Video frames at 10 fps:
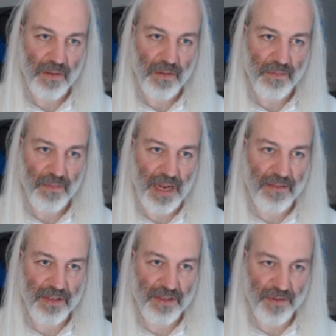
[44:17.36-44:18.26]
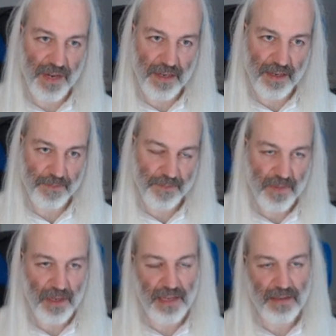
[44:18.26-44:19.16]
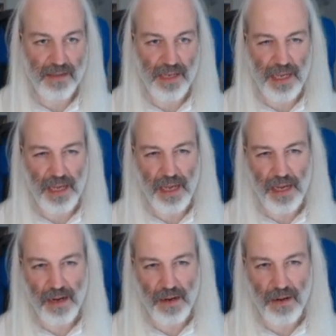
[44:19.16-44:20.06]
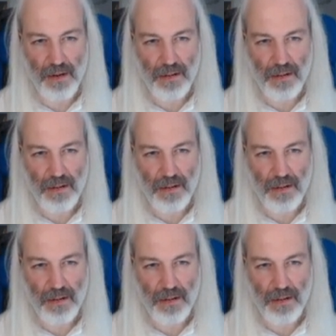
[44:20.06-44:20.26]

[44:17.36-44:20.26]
cavities ready. Let's say gear